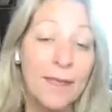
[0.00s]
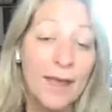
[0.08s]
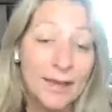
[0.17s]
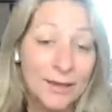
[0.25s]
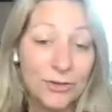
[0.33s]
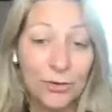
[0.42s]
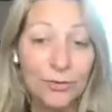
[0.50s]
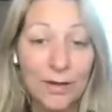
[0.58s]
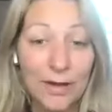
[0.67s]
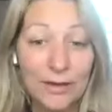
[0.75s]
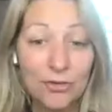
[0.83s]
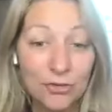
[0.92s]
and in your
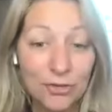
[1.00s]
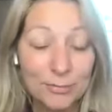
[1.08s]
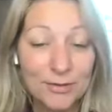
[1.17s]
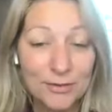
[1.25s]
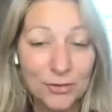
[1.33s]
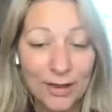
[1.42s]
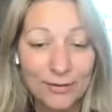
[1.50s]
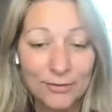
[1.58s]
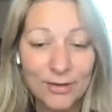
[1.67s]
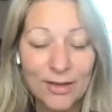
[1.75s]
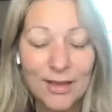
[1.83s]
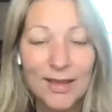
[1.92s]
relationships in your life.